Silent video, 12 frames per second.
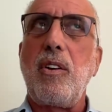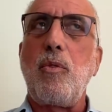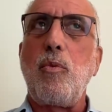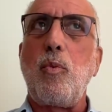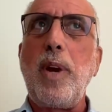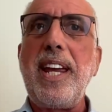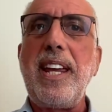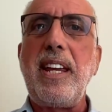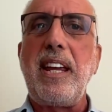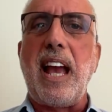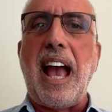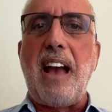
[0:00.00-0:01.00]

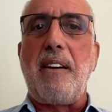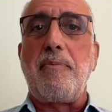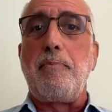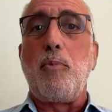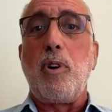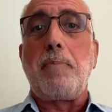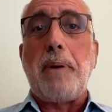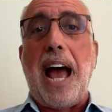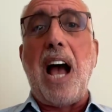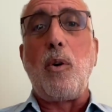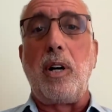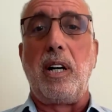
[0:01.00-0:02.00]
we have more
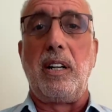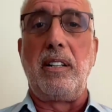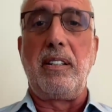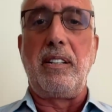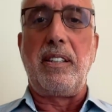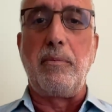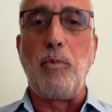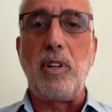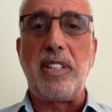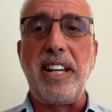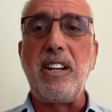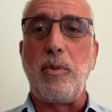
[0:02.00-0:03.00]
power the more
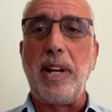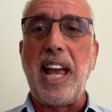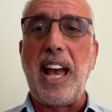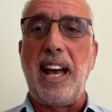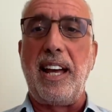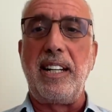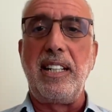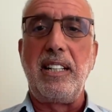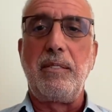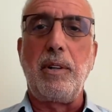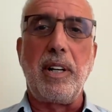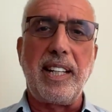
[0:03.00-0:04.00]
senior we get.
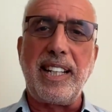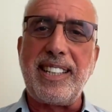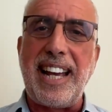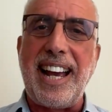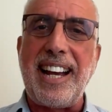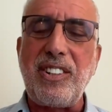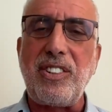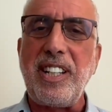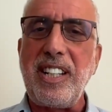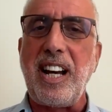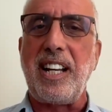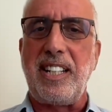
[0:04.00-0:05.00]
Well, that's actually
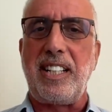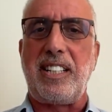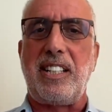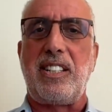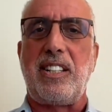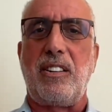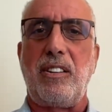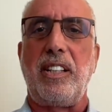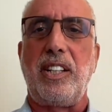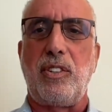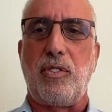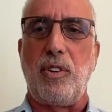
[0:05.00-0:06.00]
not necessarily
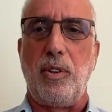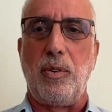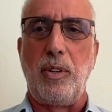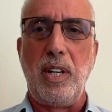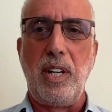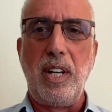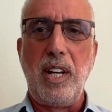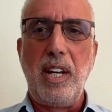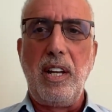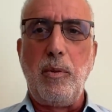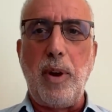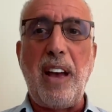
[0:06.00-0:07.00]
true.
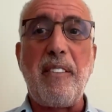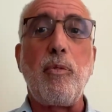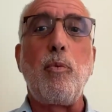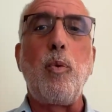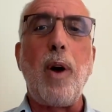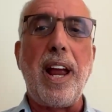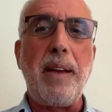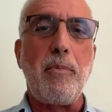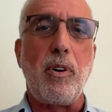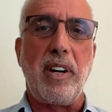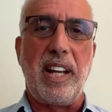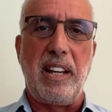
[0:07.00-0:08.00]
We have way
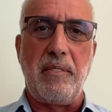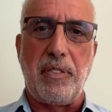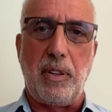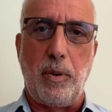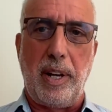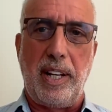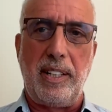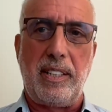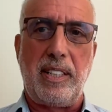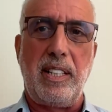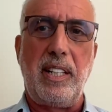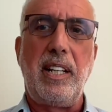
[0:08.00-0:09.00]
more
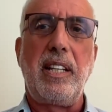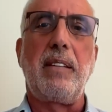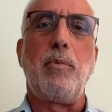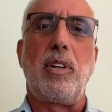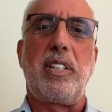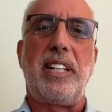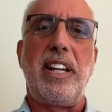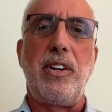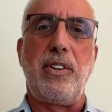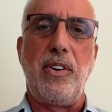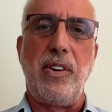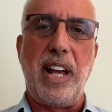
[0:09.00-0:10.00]
influence the more senior
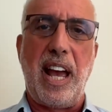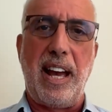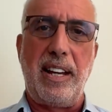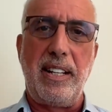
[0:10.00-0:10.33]
you get.